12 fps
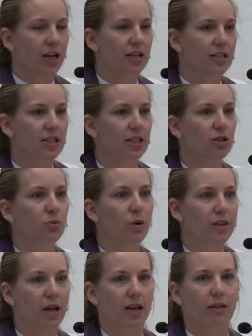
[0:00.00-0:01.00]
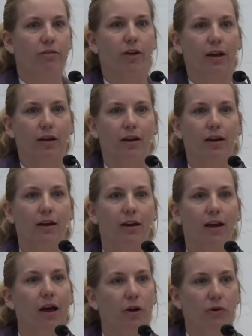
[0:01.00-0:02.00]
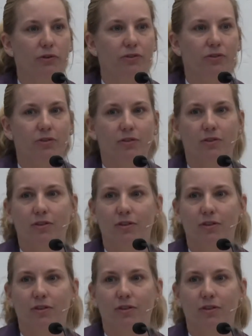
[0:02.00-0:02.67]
deal with anything else?